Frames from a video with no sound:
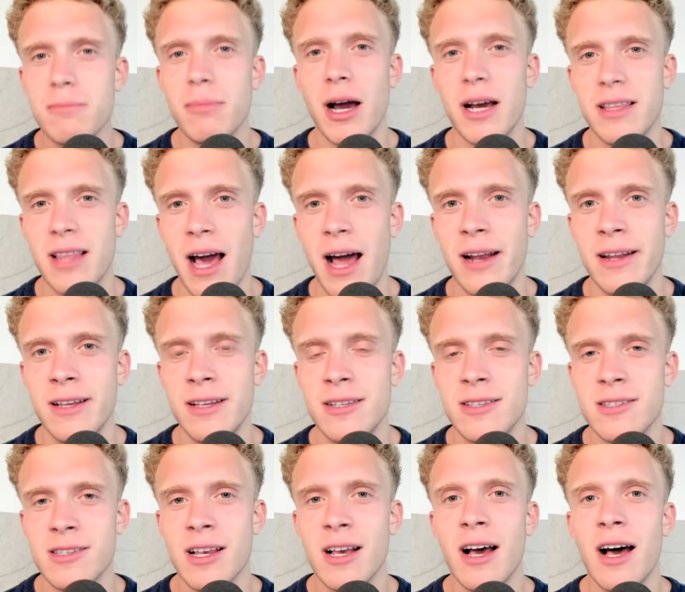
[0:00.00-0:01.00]
by that
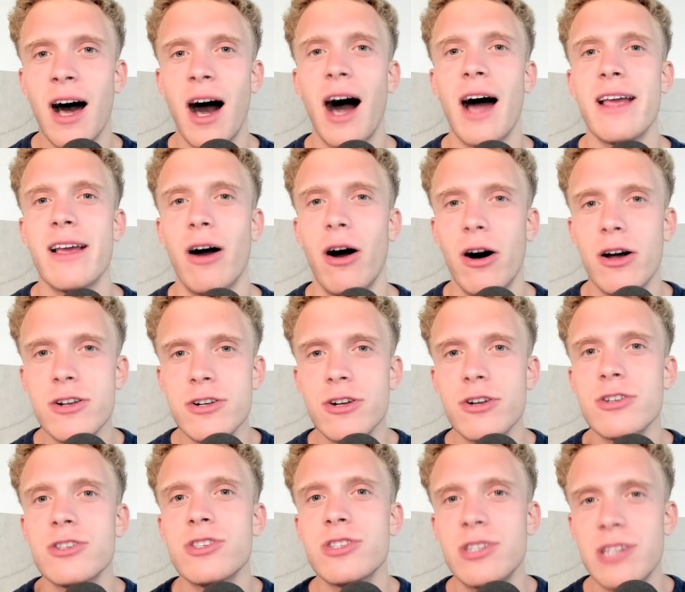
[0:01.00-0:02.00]
is, I
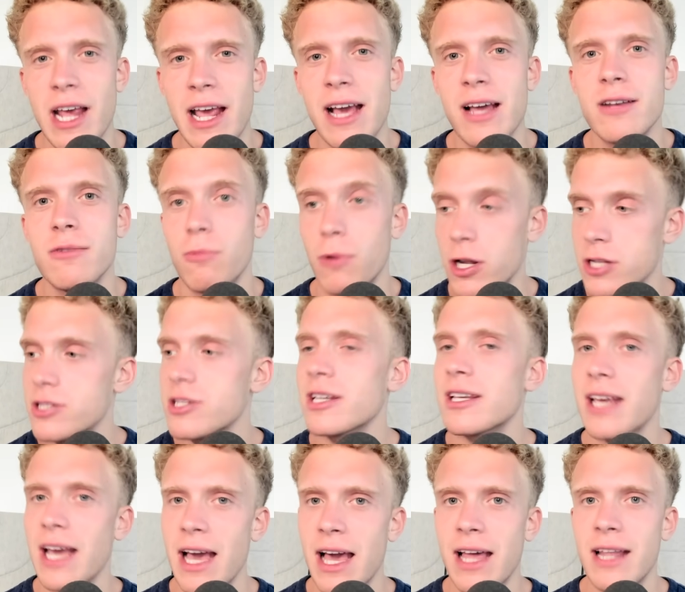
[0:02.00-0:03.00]
understand once
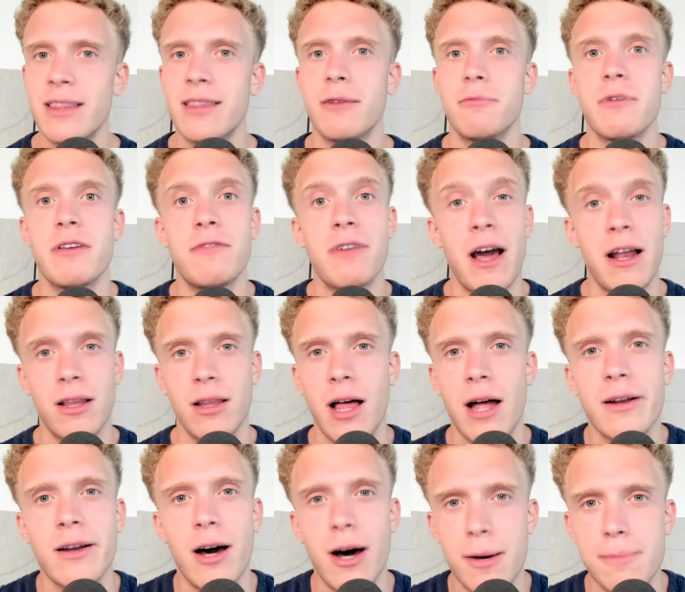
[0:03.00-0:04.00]
again that we've had a lot
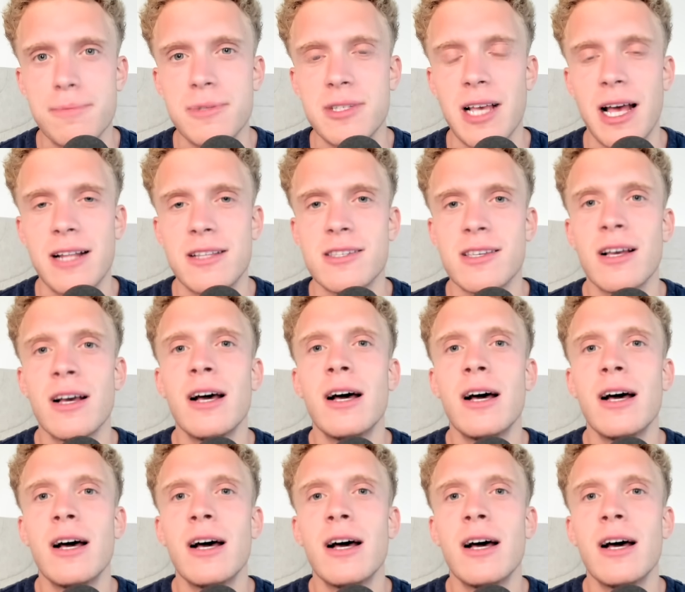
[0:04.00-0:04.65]
of upsets,